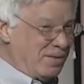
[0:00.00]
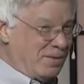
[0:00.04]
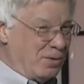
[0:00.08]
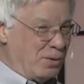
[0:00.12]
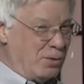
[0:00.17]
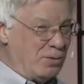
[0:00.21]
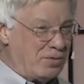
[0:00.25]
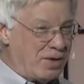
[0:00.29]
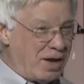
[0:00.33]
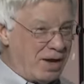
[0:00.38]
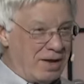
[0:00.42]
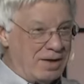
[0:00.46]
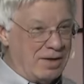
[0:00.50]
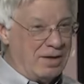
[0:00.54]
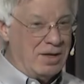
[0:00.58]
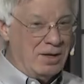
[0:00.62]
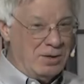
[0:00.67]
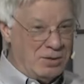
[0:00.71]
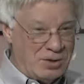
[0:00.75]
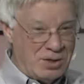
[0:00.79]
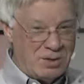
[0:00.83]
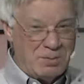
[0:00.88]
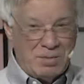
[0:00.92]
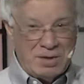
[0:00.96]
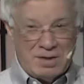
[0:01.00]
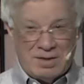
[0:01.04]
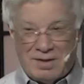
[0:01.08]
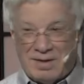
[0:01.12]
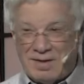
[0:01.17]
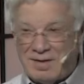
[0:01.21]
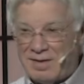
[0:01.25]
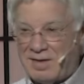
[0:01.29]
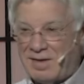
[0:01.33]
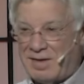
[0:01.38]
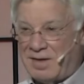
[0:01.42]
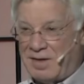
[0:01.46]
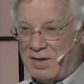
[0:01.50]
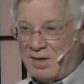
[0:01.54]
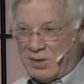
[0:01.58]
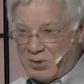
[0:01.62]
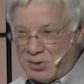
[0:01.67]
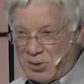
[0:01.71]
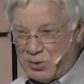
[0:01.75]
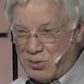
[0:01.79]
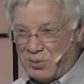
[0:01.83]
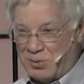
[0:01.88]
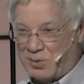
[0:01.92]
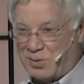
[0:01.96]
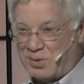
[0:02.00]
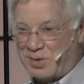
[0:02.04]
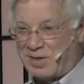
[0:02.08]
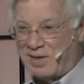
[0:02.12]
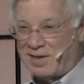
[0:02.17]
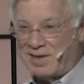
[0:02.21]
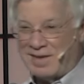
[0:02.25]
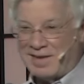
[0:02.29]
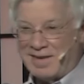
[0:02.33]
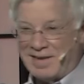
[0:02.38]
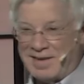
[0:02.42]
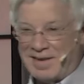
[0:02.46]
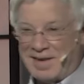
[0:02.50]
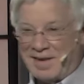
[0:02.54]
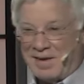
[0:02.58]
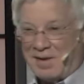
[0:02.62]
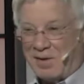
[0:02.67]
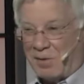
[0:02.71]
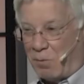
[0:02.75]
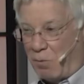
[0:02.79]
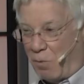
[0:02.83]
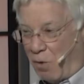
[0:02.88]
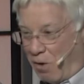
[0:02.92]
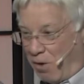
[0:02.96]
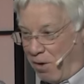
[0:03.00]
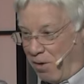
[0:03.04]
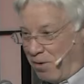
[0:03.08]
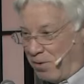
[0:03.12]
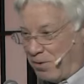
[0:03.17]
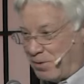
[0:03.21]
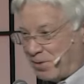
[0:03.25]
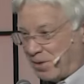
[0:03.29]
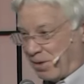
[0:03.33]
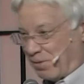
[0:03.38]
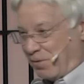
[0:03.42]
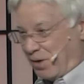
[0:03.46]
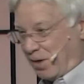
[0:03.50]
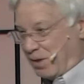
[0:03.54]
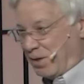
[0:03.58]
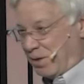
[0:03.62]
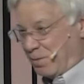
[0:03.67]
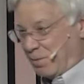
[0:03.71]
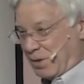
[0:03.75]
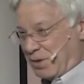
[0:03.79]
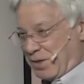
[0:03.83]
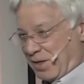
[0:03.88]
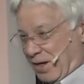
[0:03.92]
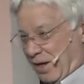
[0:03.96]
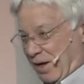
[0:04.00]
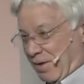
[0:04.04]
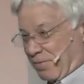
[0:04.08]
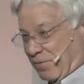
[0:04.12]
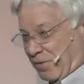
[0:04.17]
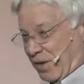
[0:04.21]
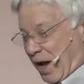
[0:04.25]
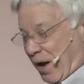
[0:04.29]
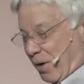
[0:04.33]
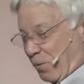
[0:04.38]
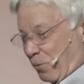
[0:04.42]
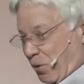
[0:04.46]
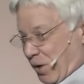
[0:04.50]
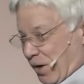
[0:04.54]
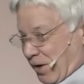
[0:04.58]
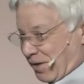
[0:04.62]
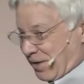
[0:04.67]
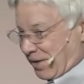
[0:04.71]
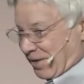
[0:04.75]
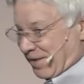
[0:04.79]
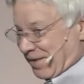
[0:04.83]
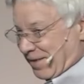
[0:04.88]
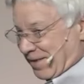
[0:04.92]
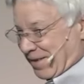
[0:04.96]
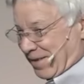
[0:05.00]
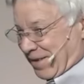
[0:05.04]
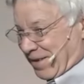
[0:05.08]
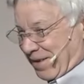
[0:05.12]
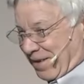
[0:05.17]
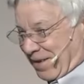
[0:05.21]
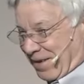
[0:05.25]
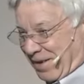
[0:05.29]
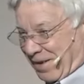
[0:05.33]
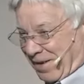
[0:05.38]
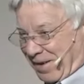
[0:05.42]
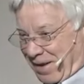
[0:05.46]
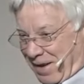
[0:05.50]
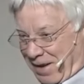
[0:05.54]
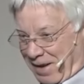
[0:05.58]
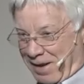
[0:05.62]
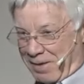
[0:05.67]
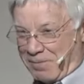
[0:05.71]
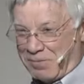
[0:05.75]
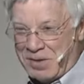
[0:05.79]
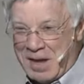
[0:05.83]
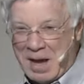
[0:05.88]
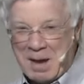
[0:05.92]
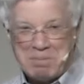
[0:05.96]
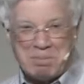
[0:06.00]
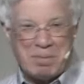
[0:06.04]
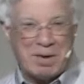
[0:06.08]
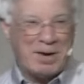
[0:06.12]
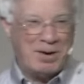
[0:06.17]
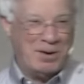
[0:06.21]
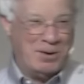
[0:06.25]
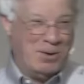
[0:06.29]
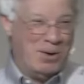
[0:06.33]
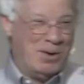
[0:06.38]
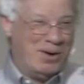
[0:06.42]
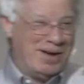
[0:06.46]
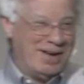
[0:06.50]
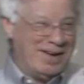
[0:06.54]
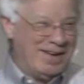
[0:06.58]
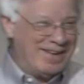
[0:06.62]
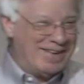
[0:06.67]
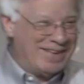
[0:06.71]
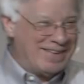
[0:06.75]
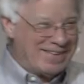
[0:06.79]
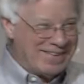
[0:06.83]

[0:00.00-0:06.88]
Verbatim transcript: You've got intimate issues, walls of intimacy, if not what? Paranoia. If not paranoia.